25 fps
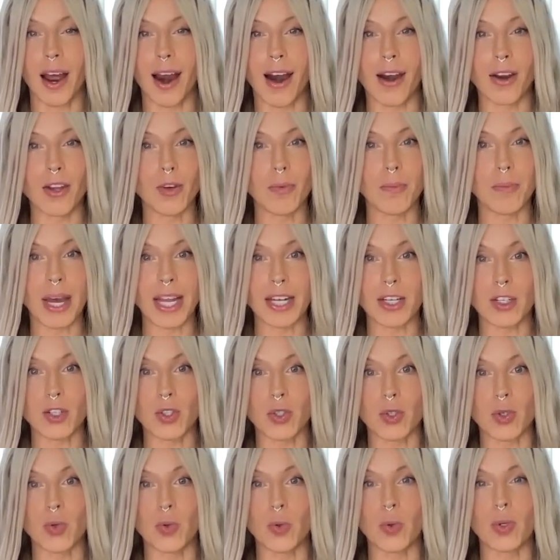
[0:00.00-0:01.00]
Are you meant
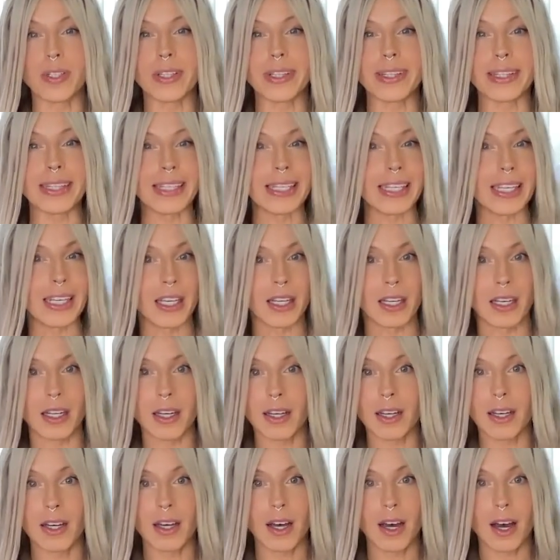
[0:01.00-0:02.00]
to lead